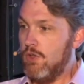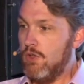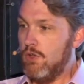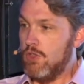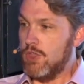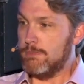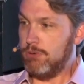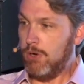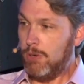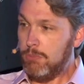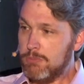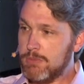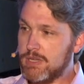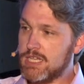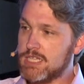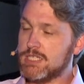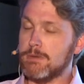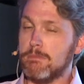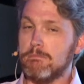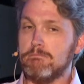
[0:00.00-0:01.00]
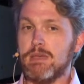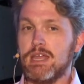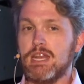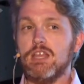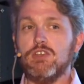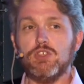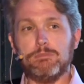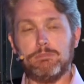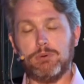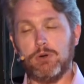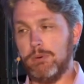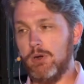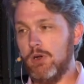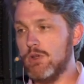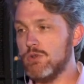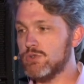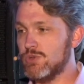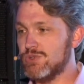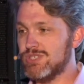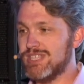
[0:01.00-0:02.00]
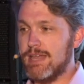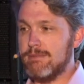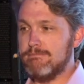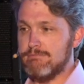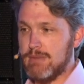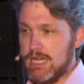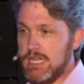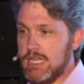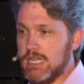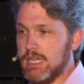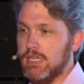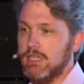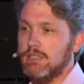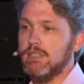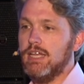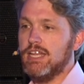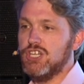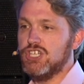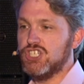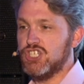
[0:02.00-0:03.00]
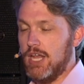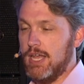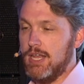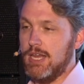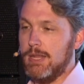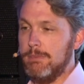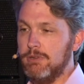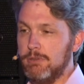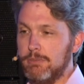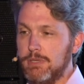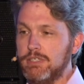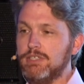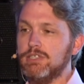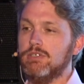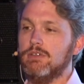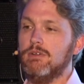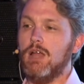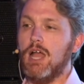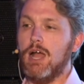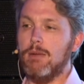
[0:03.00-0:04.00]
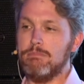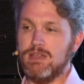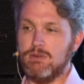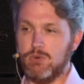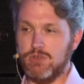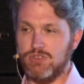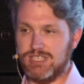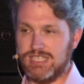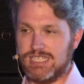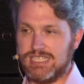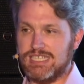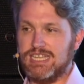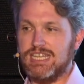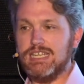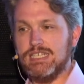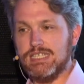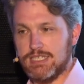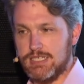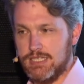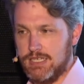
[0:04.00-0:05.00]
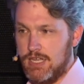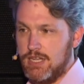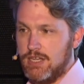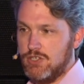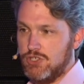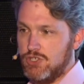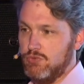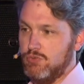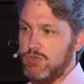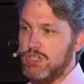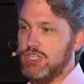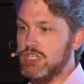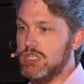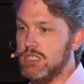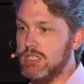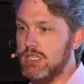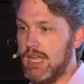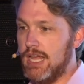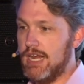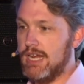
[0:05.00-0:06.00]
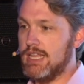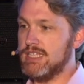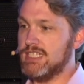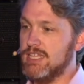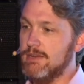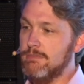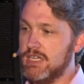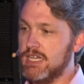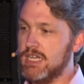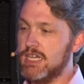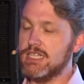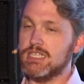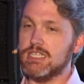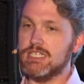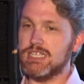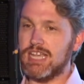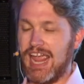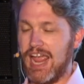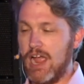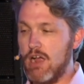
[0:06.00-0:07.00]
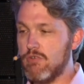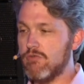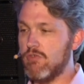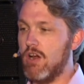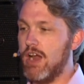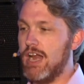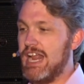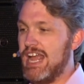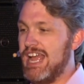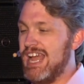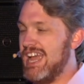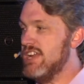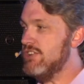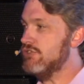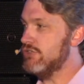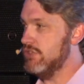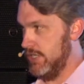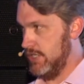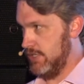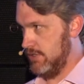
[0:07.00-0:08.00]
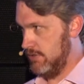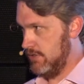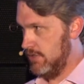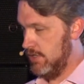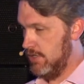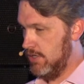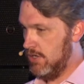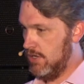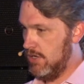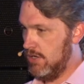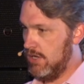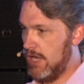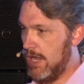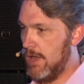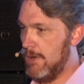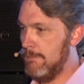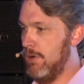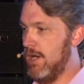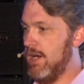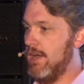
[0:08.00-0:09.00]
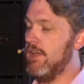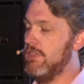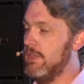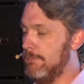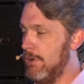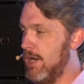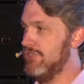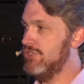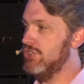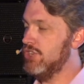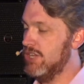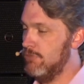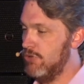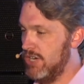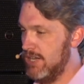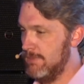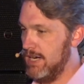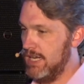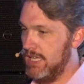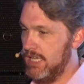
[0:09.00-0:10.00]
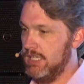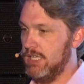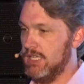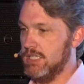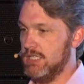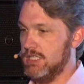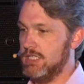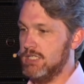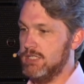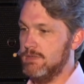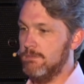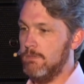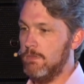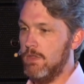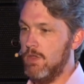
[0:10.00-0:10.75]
The problem is many of the proposals they make and, and implement are met with distaste, derision, and in some cases outright hatred in, in the Python community mailing lists.